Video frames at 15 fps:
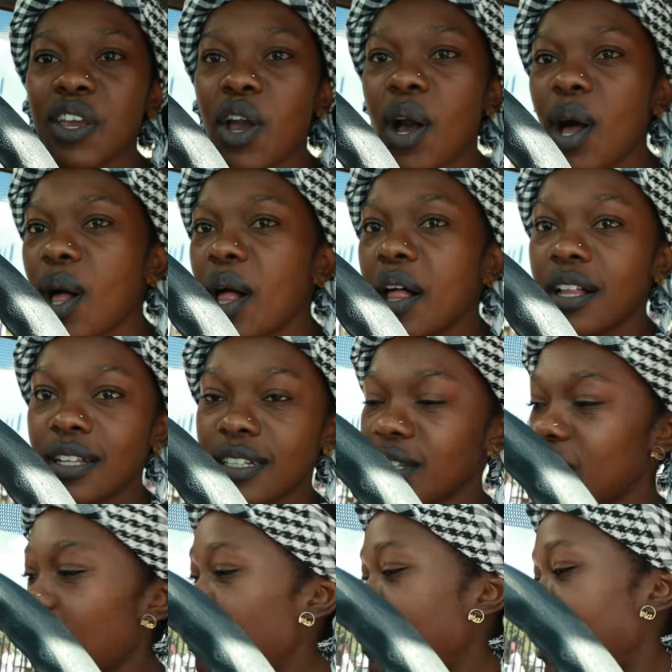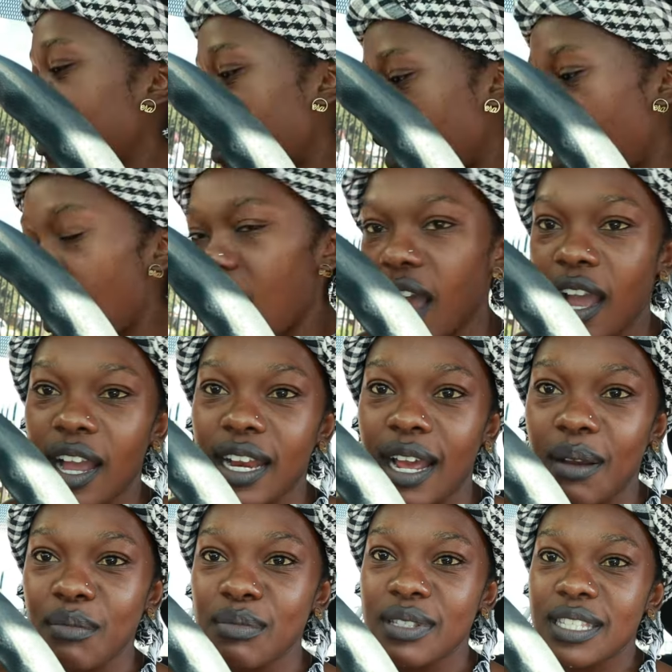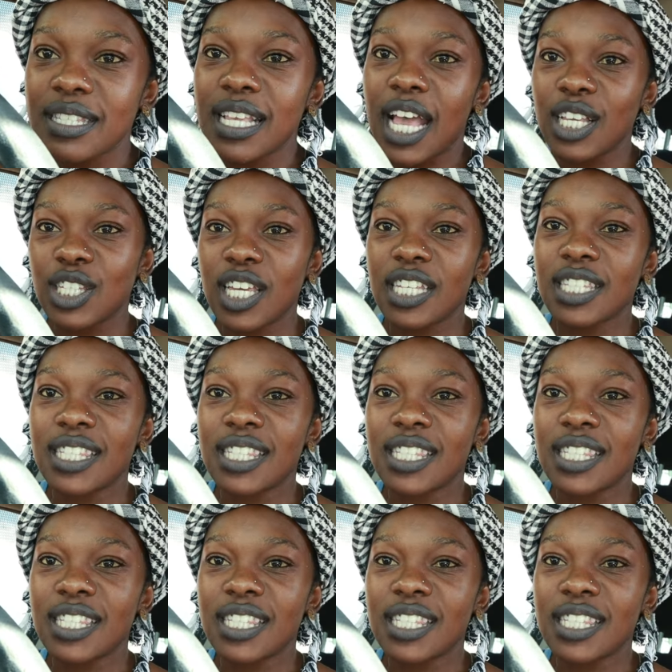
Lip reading: yo. Oh my god, I'm such a